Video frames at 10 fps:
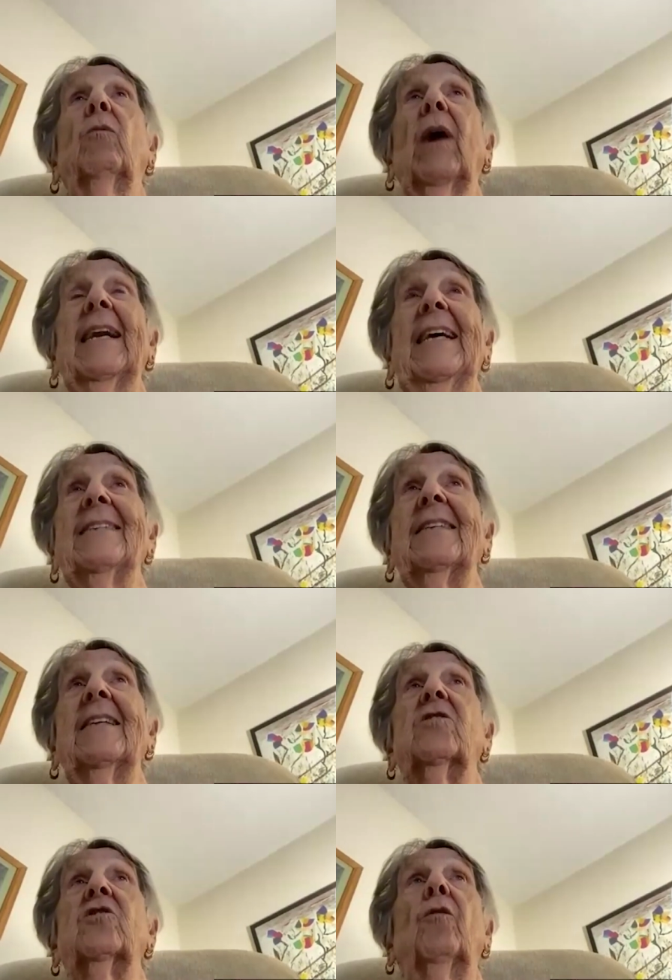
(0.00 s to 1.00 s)
what
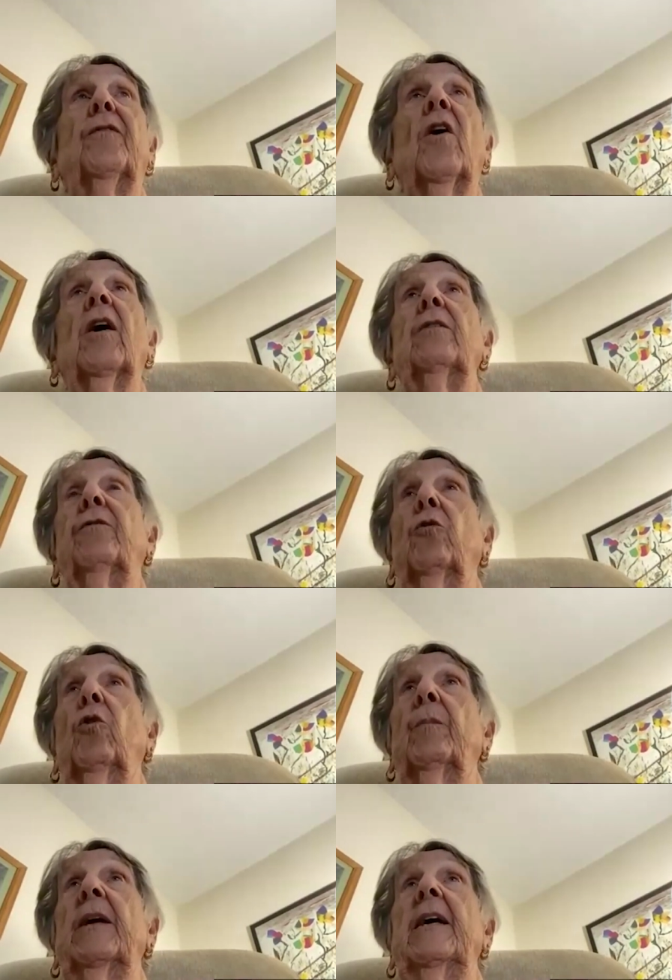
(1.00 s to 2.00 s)
isn't so fine
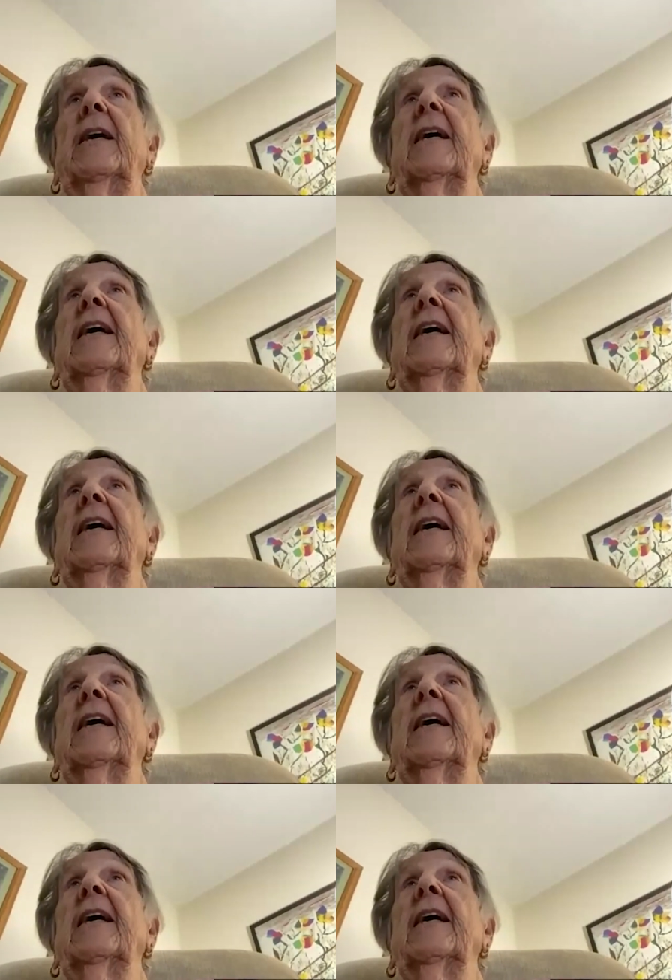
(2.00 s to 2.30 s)
for me